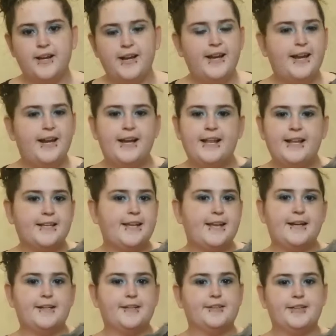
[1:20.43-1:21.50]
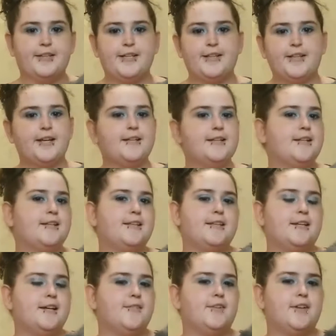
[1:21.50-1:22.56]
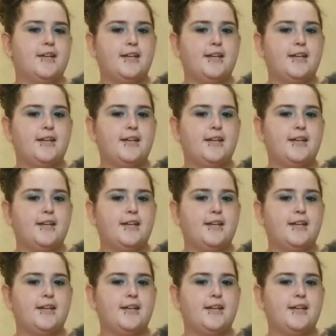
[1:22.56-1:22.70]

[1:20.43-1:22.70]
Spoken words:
He didn't care. He thought nothing of it.